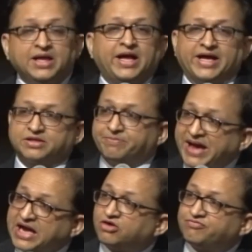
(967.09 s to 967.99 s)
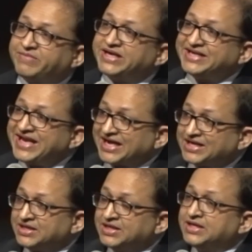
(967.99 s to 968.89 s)
and the back of my
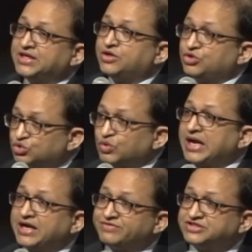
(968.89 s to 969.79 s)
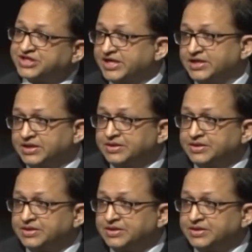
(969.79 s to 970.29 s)
neck. Do I have angina?